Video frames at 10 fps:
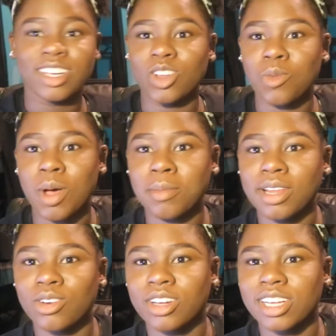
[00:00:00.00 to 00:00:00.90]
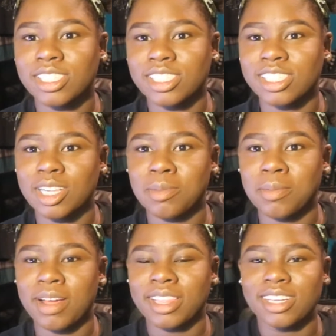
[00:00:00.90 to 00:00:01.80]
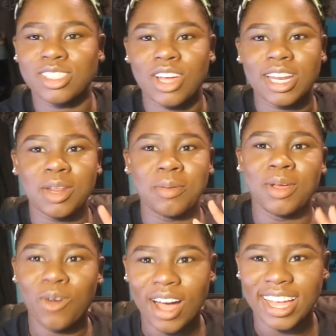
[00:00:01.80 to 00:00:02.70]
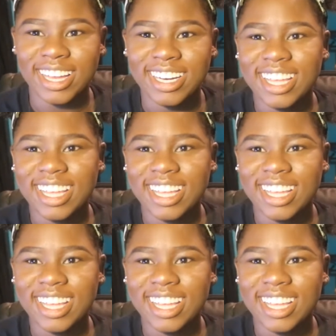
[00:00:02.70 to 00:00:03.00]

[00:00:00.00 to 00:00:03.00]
Don't mind my little cousin sleeping back there, so I need to be quiet.